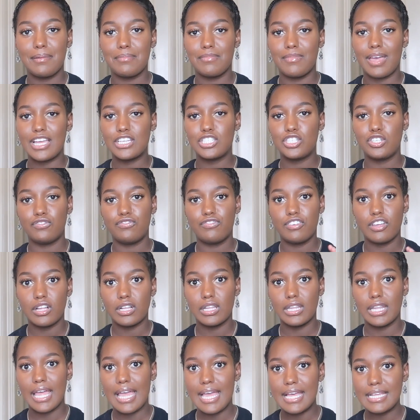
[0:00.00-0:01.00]
and makes you
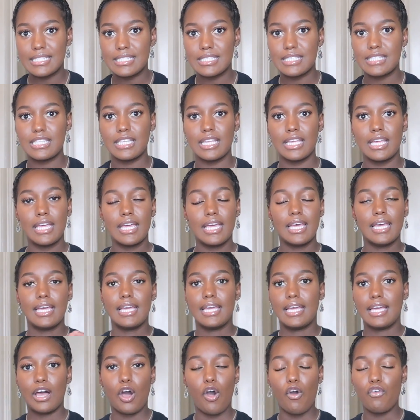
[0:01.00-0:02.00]
feel less
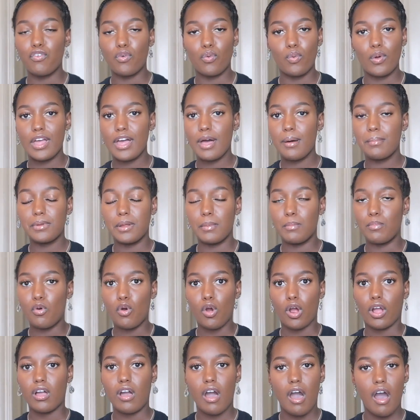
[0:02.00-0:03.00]
overwhelmed and
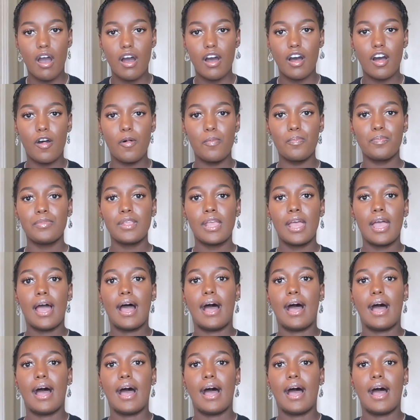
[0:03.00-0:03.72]
more calm.